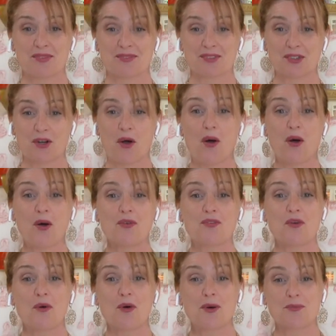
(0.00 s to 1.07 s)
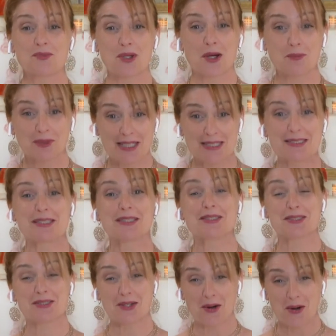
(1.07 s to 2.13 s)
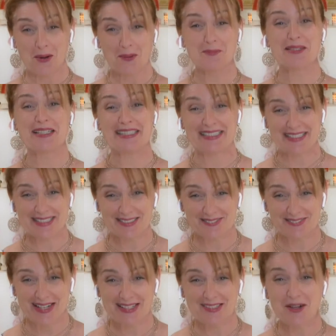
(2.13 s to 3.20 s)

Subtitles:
To all forms, all blessings to all beings, right?